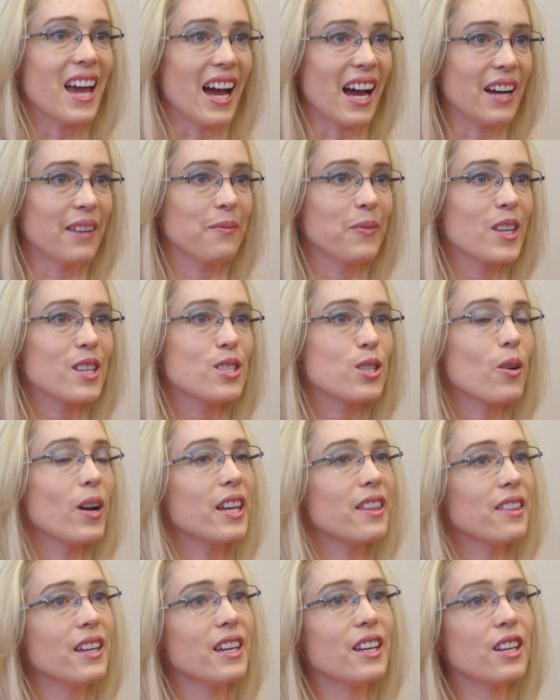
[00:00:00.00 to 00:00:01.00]
Yeah. So
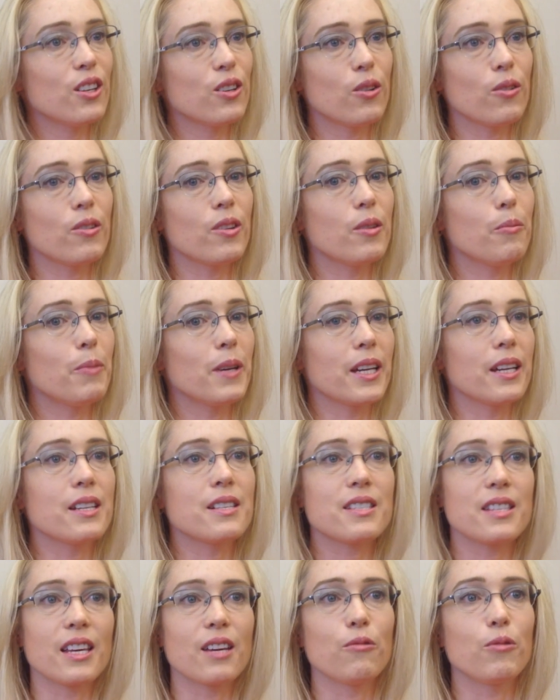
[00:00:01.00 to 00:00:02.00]
I think, you know, the
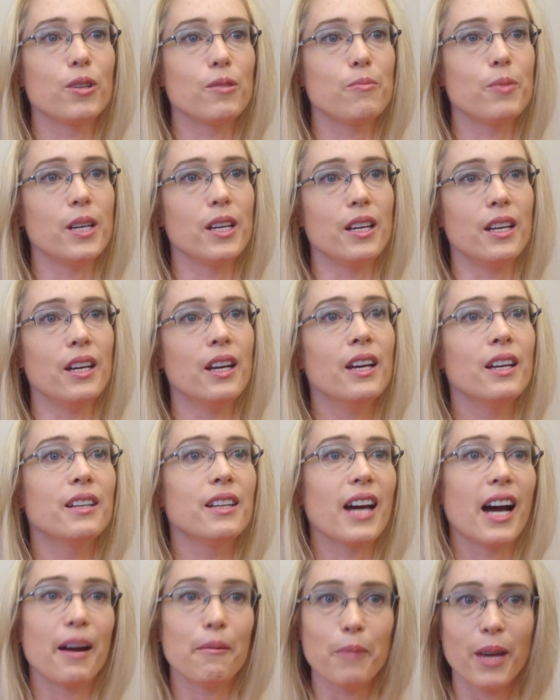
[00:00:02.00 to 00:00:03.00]
biggest thing would be
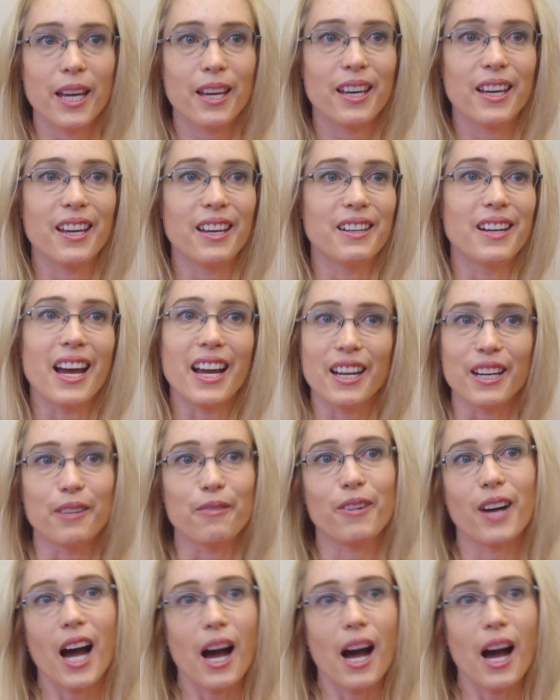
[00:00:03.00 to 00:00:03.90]
not making negative